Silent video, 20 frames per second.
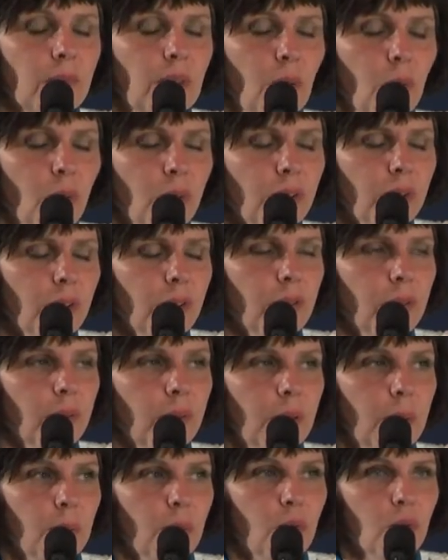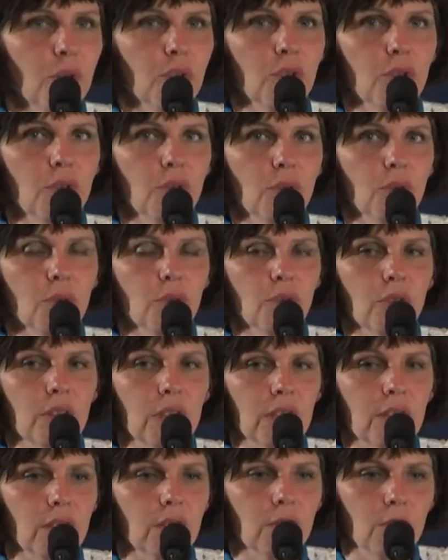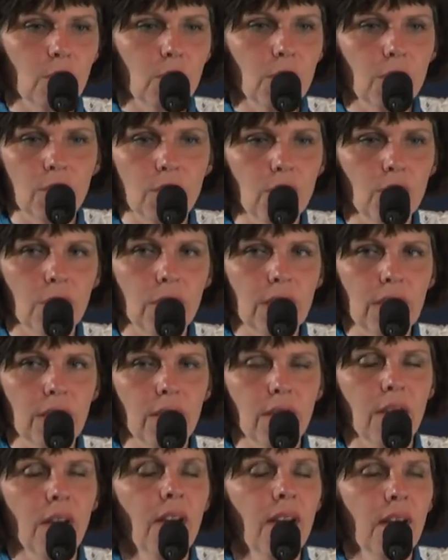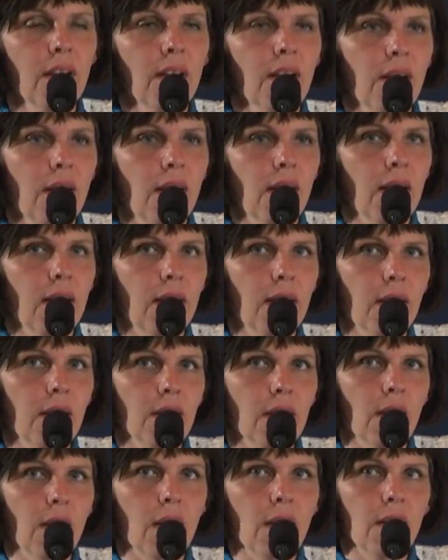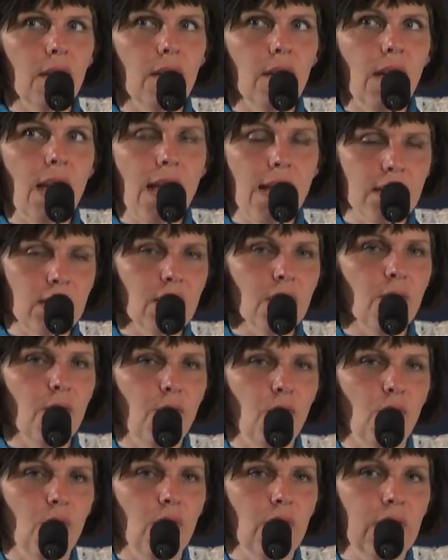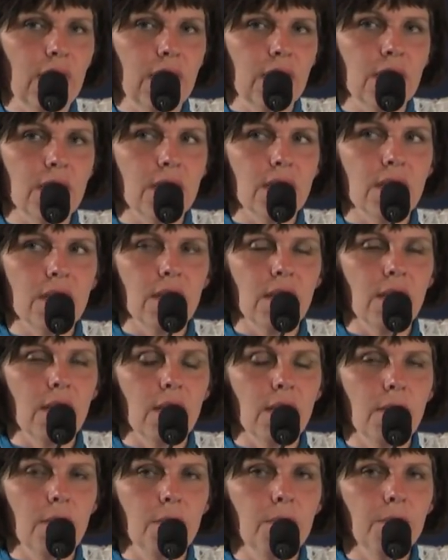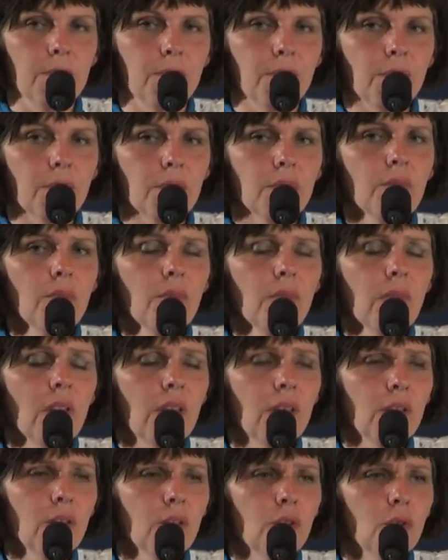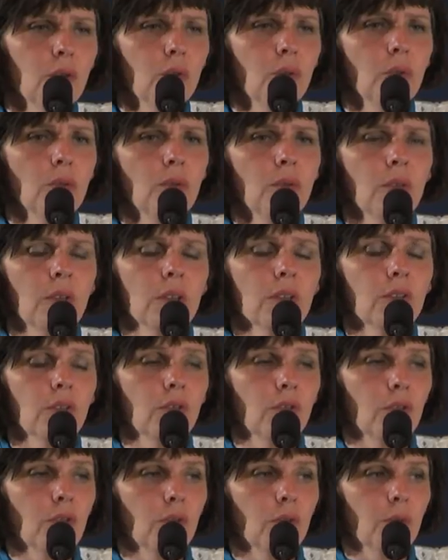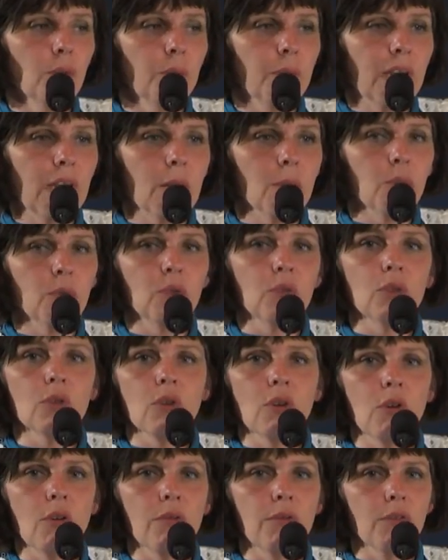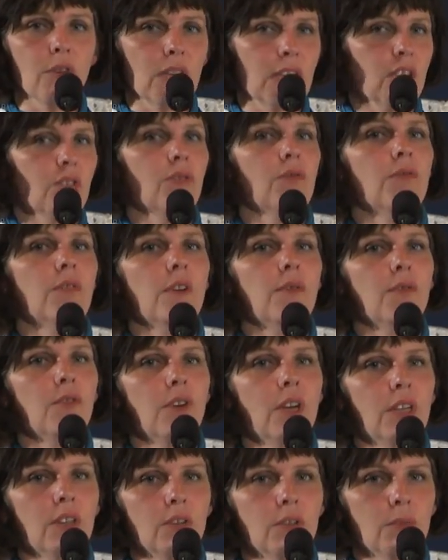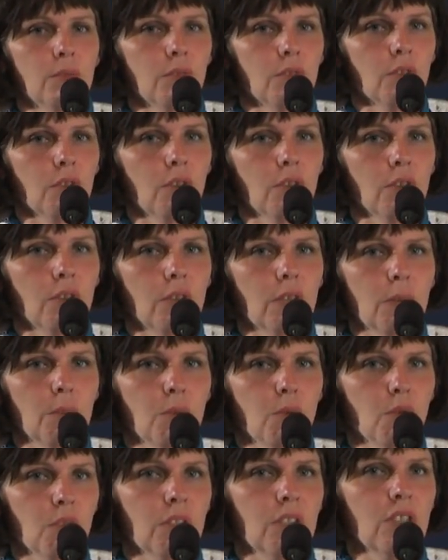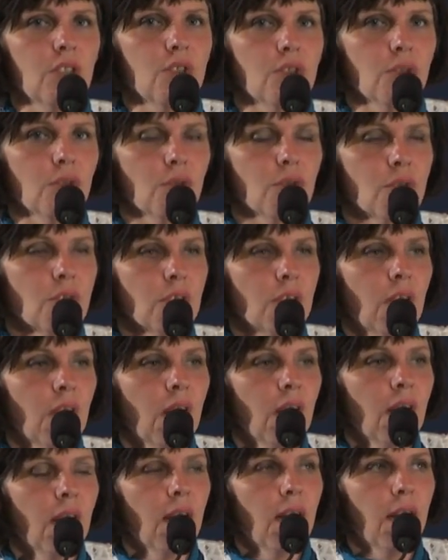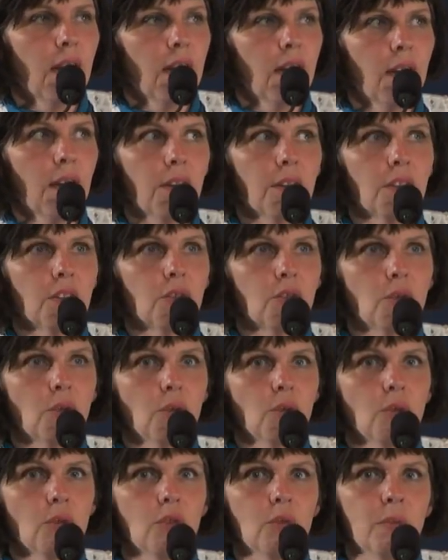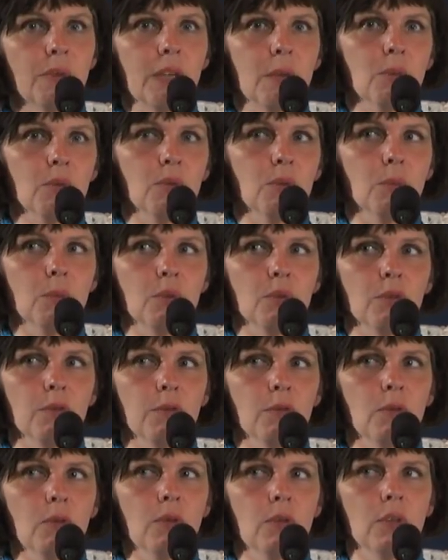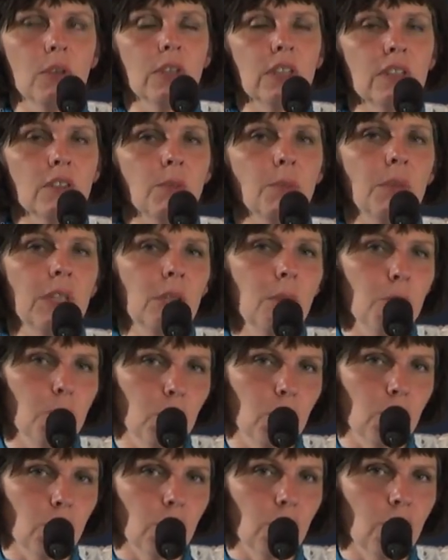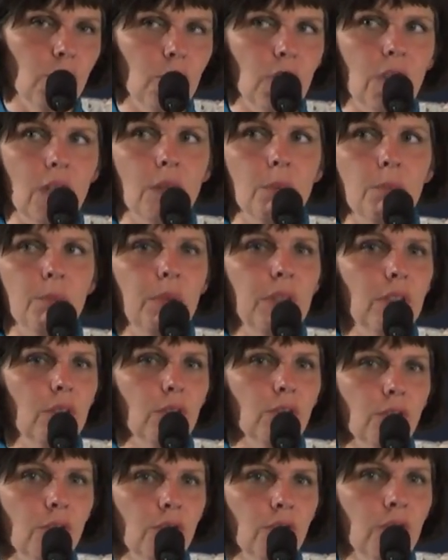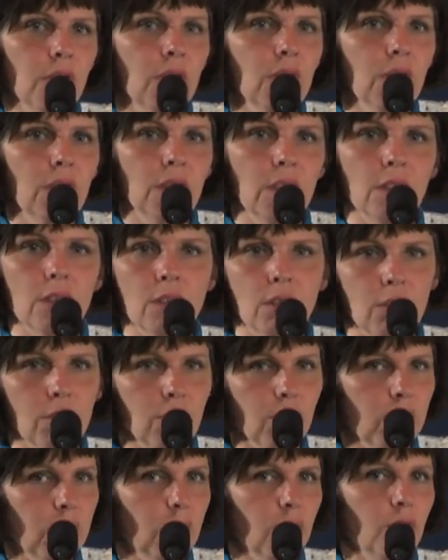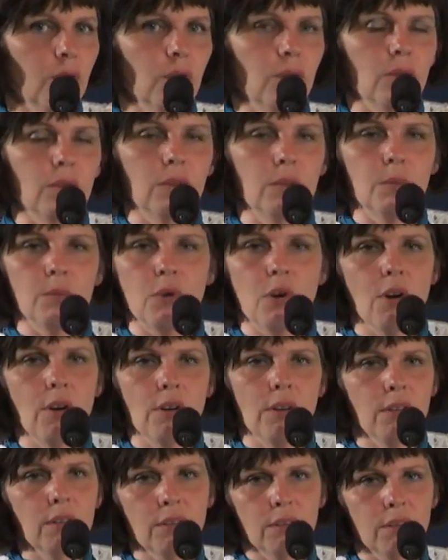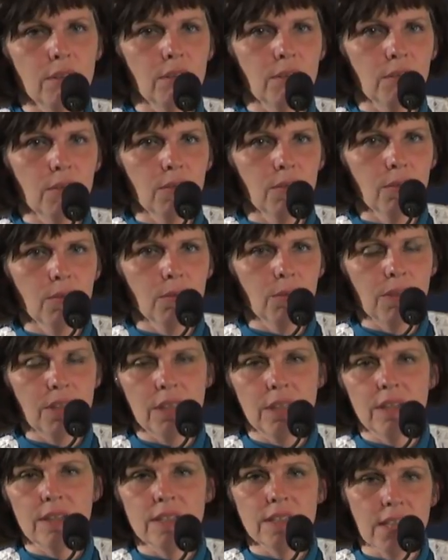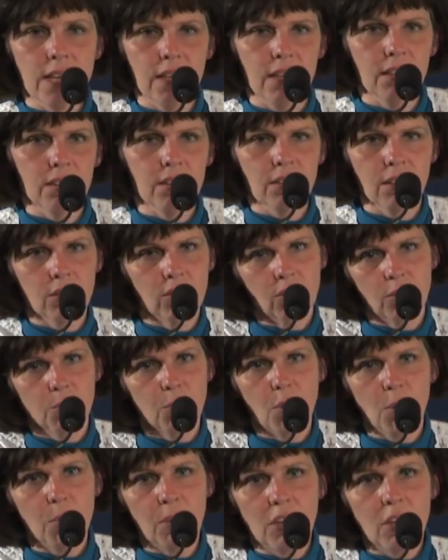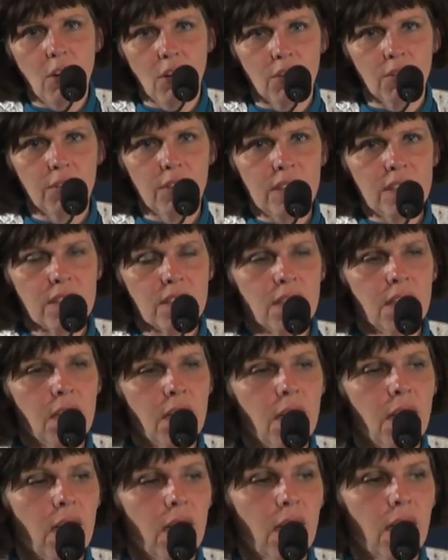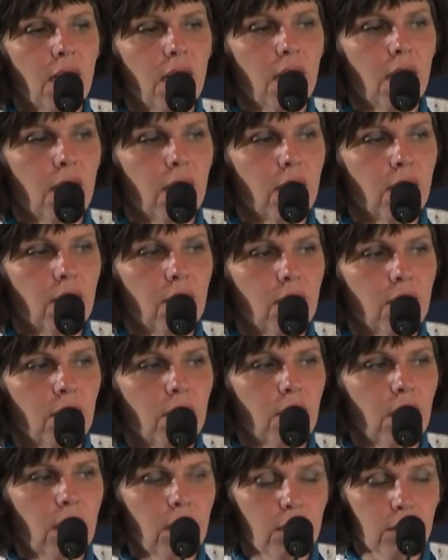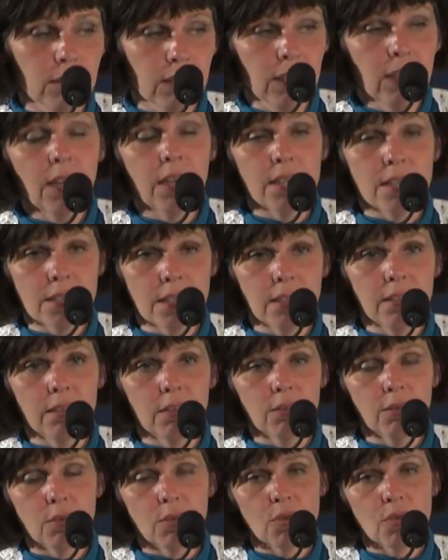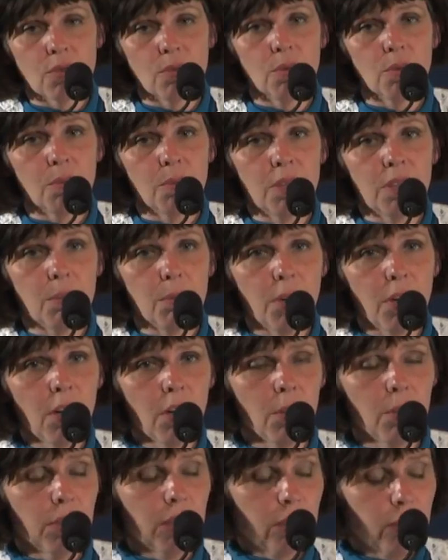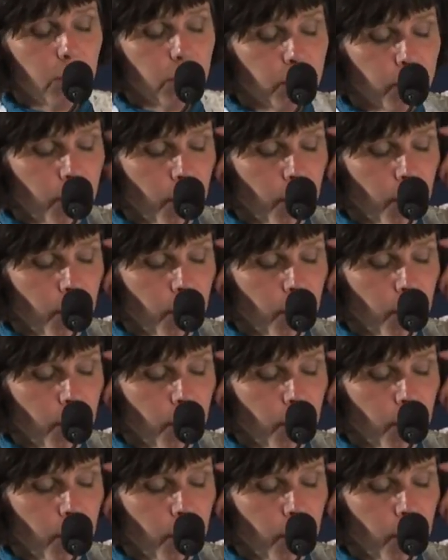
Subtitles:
And one of the important tools that you can ask for is the tool to be able to call for national referendums on important issues. The tool to be able to put forward as people's bills in Congress or within the Senate or probably Congress, and in Iceland, of course, it would be the Parliament.